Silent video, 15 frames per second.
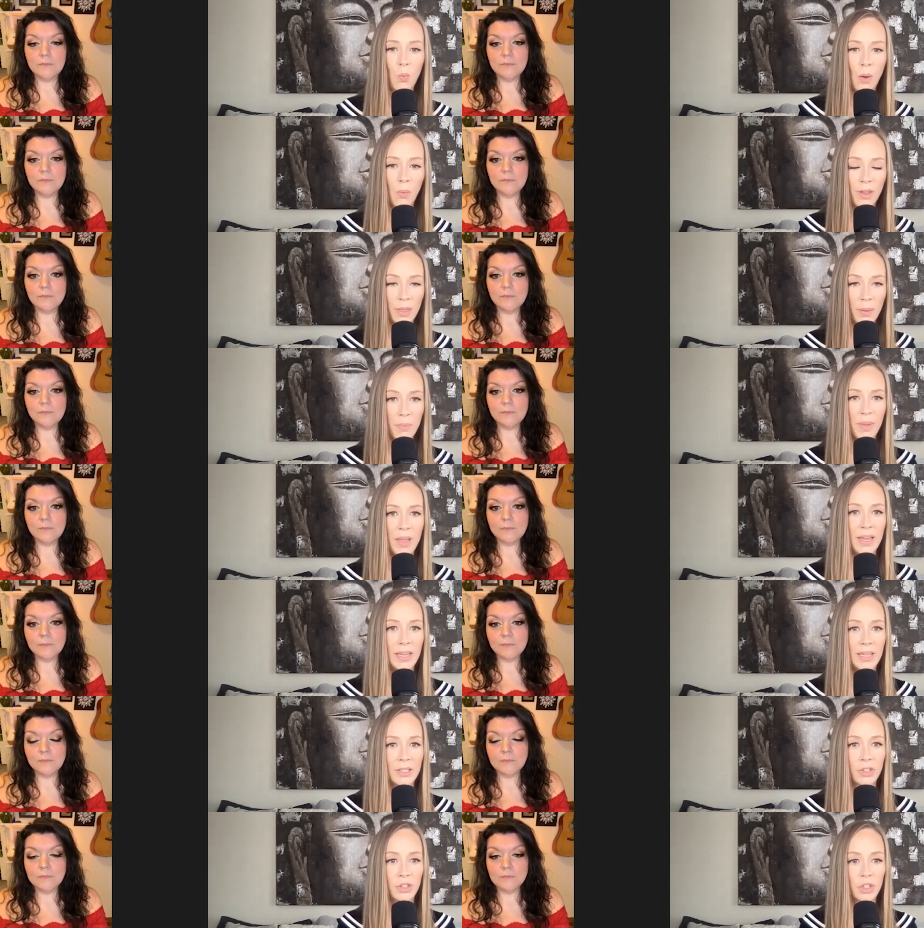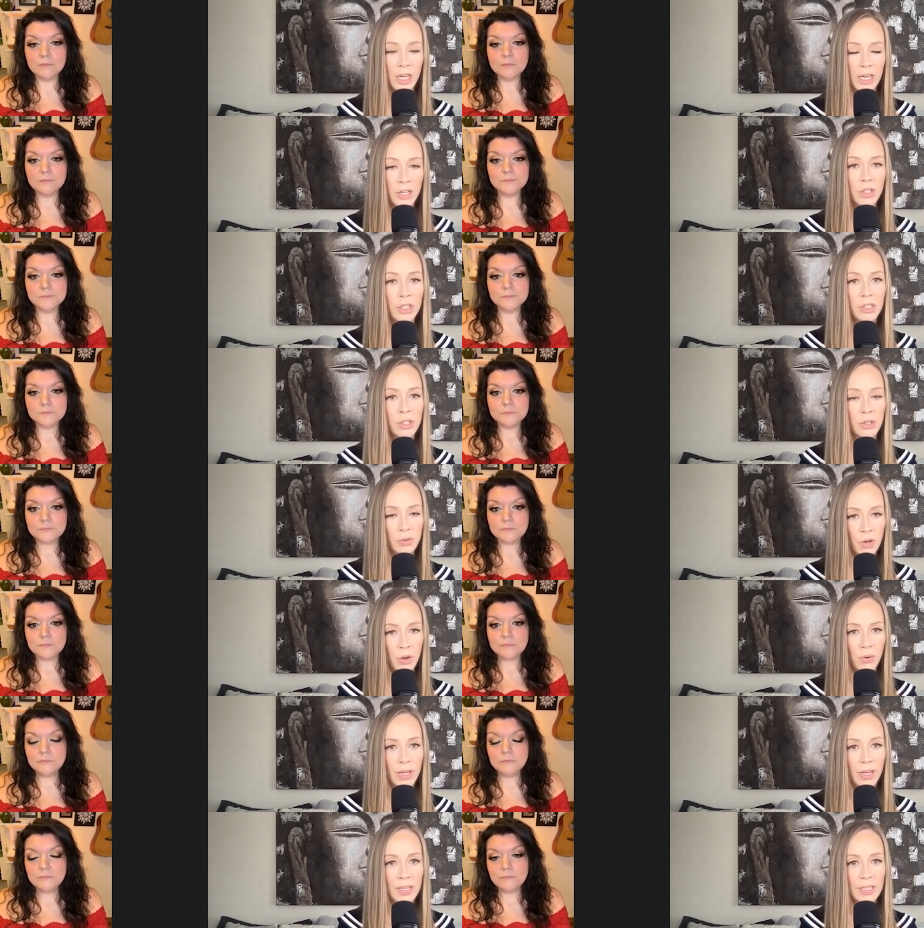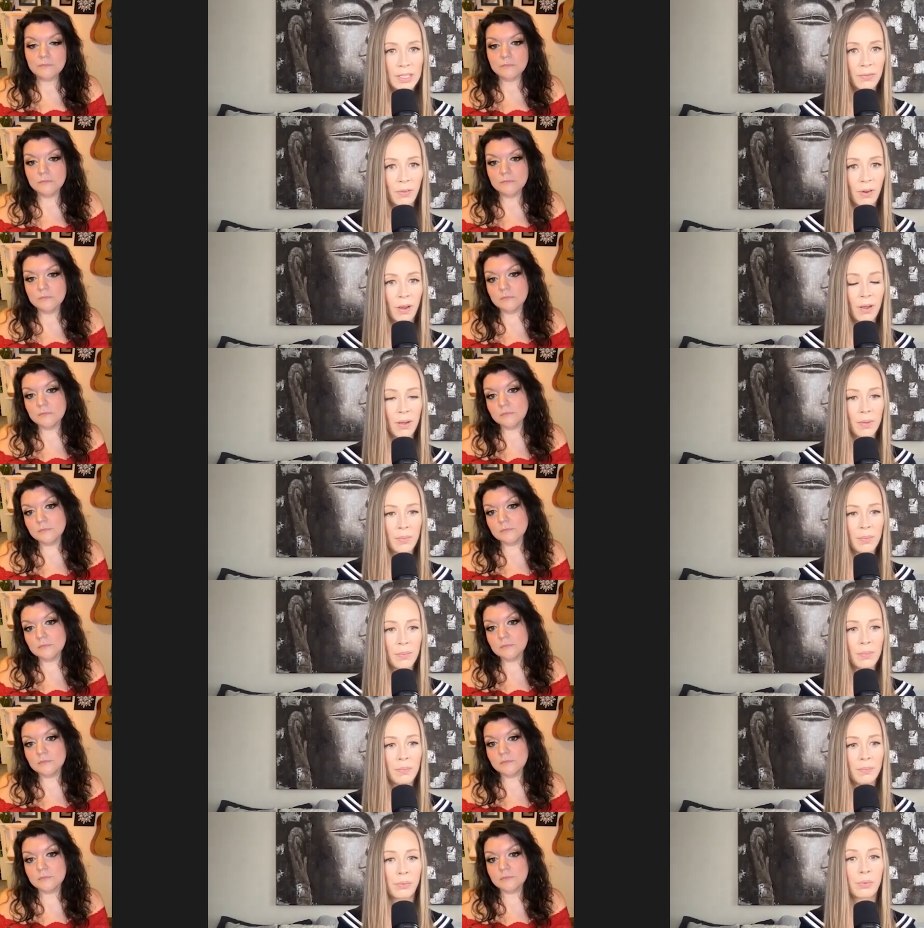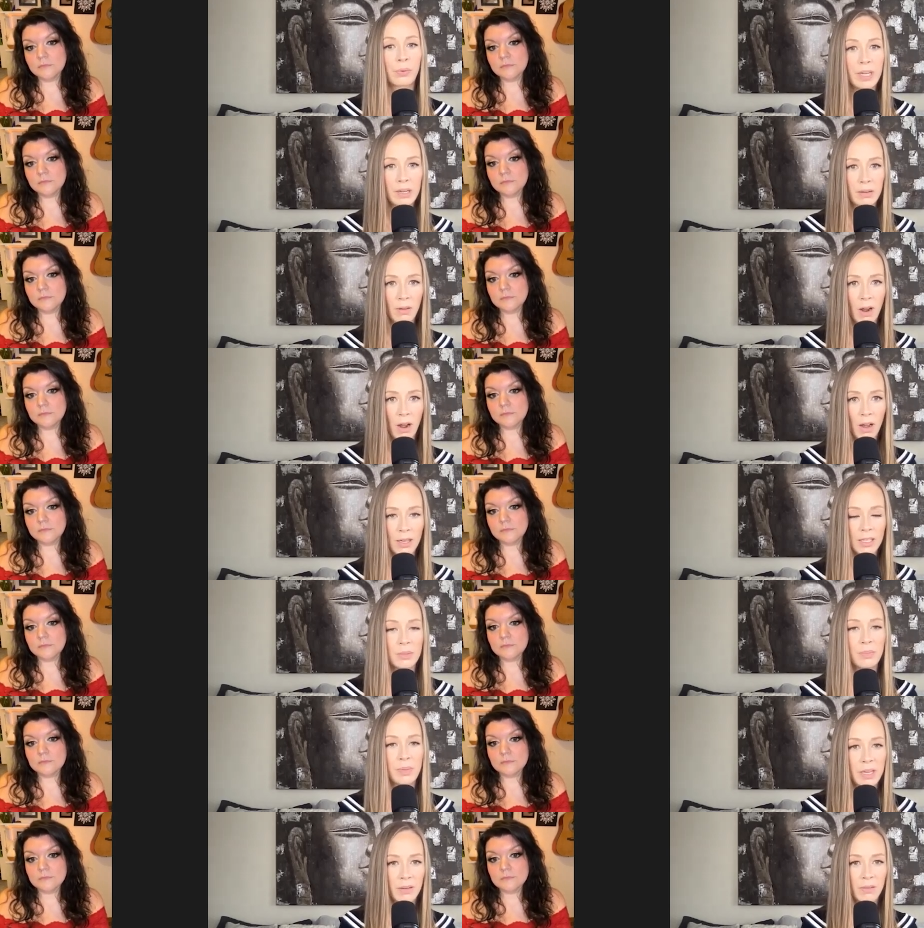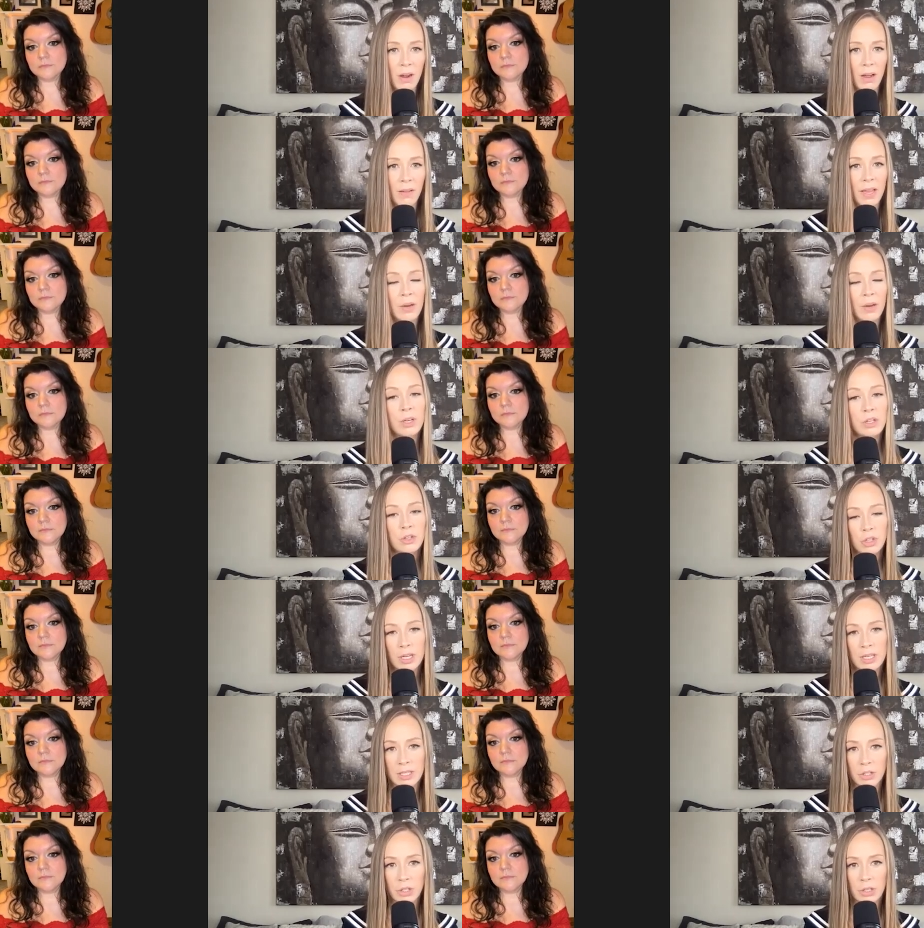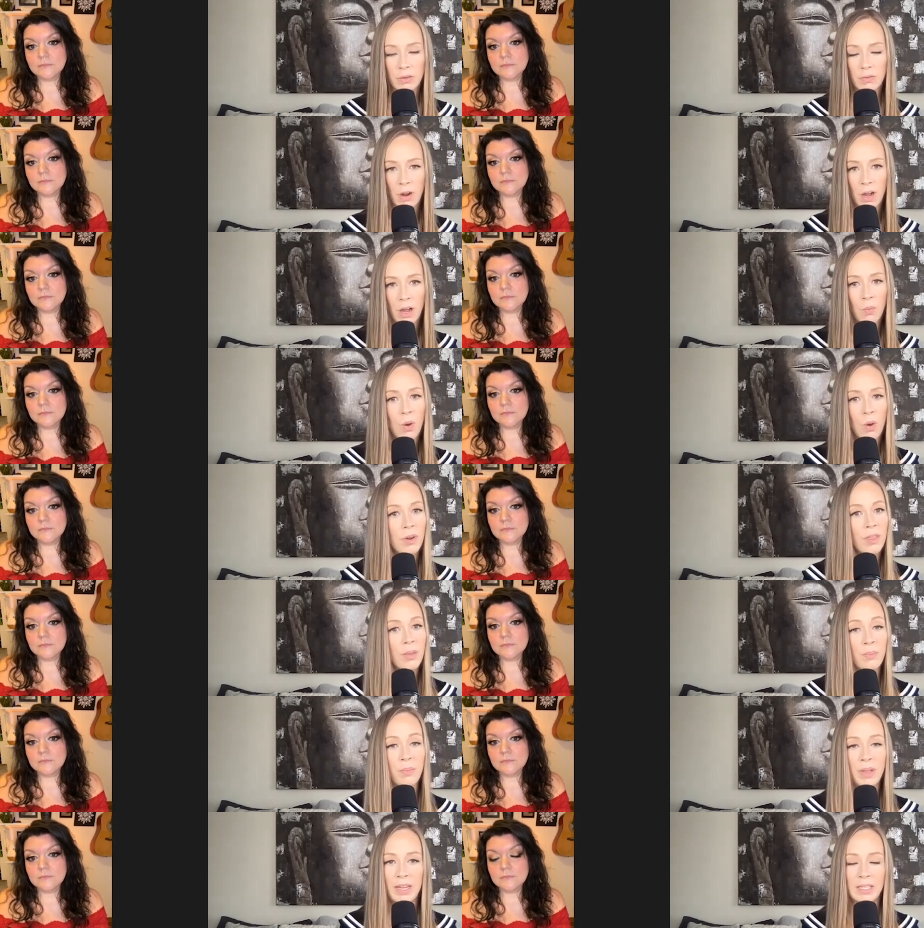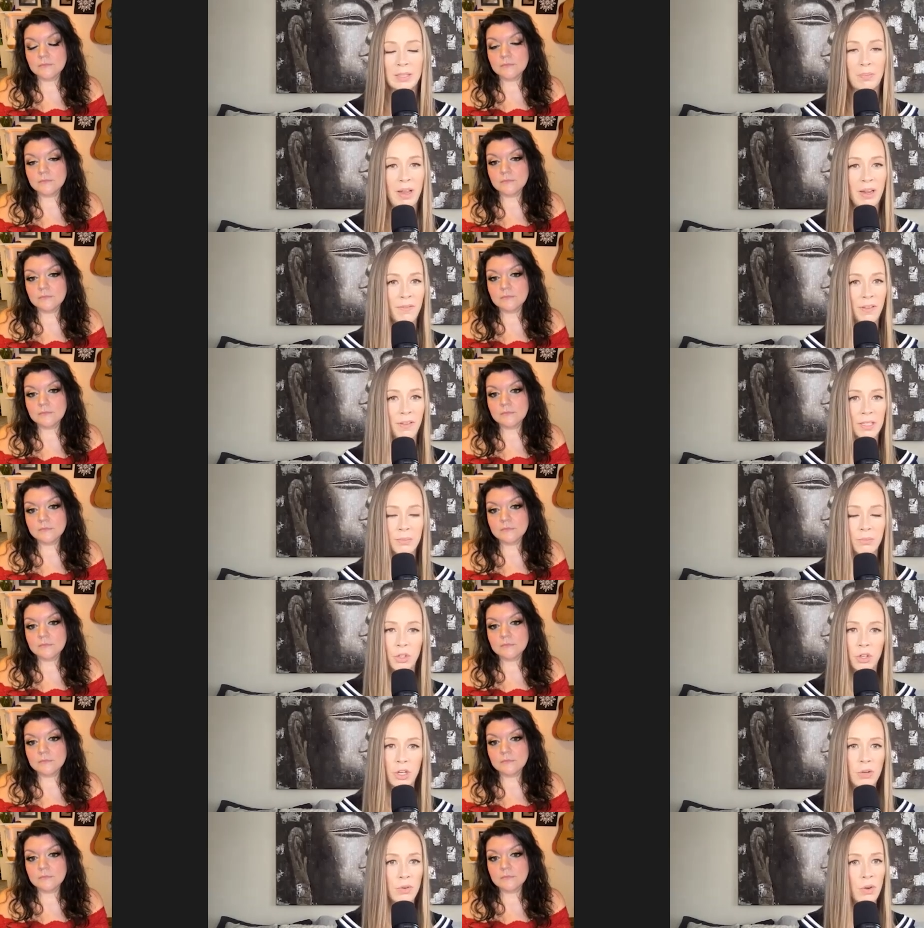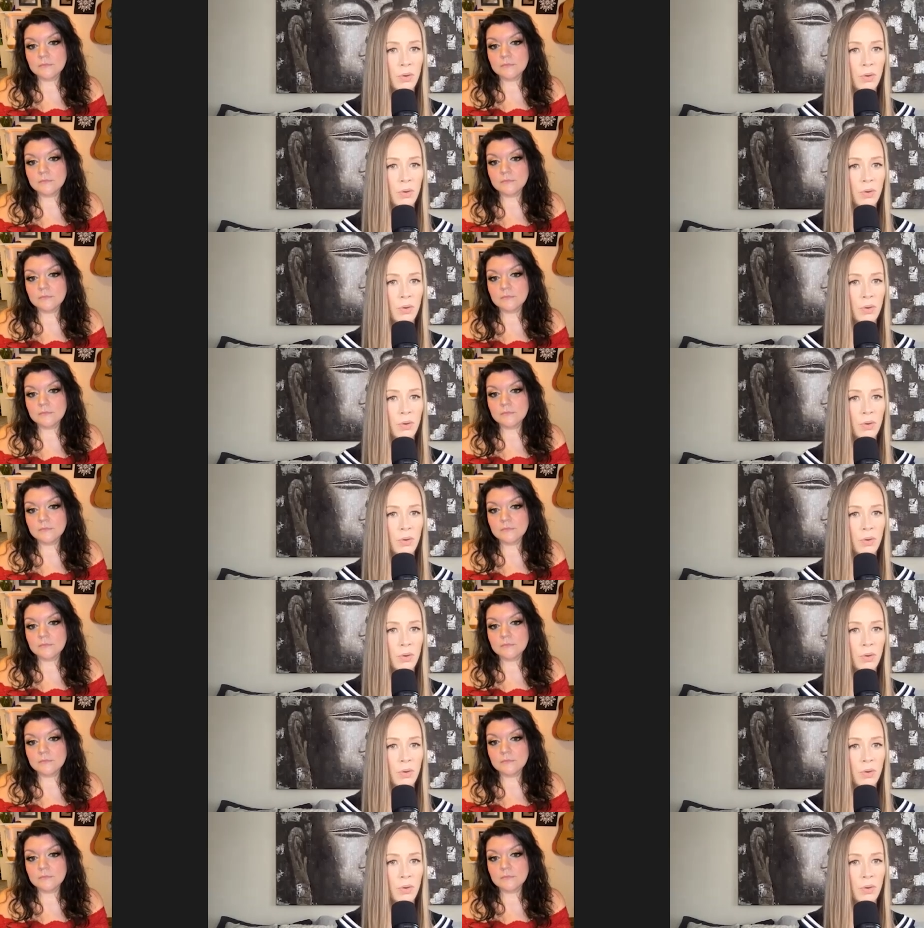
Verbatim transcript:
Speaker 1: what were the biggest changes you noticed from pre raw to being raw? Like when you transitioned to raw, what were the biggest benefits? I'm sure you